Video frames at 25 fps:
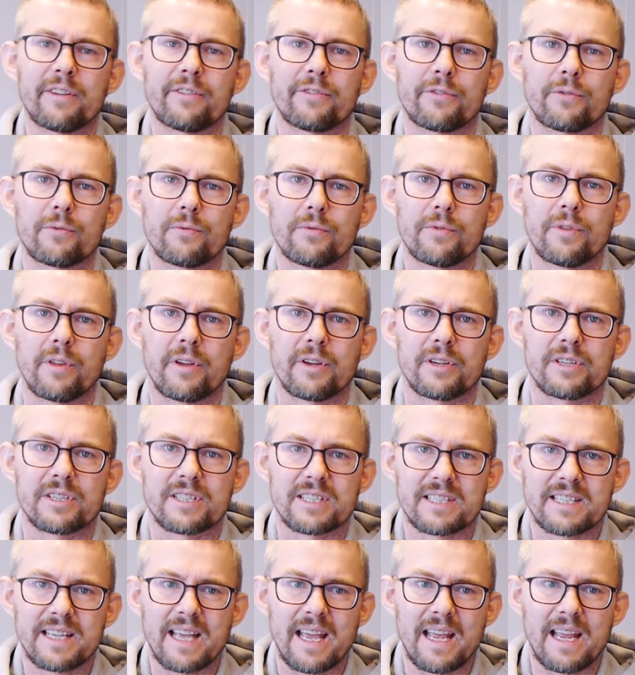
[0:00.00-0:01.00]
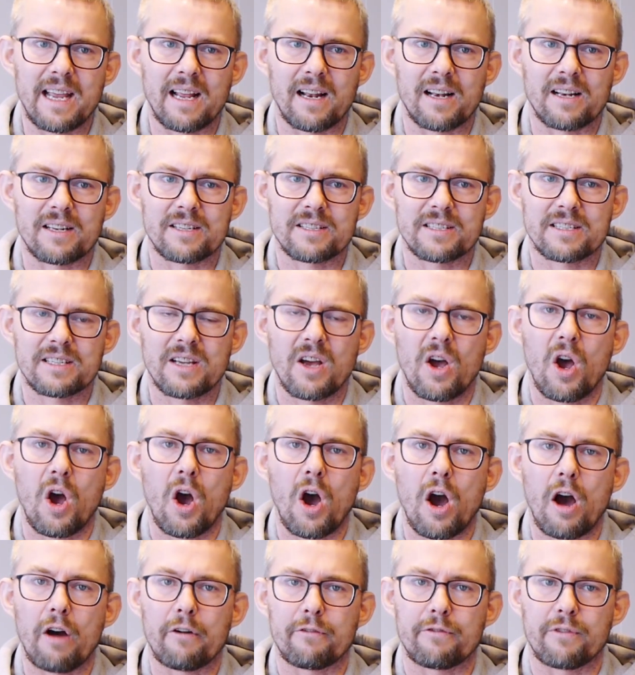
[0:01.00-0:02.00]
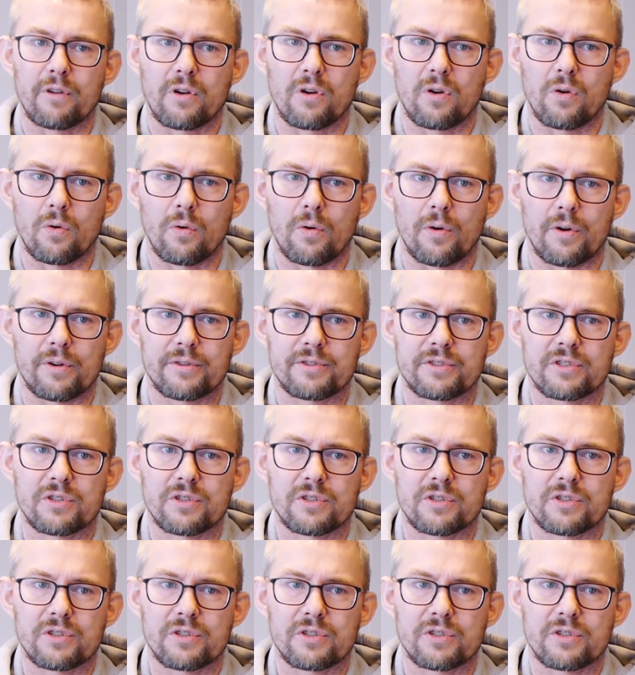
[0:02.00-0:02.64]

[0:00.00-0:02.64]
through the scales of the chords.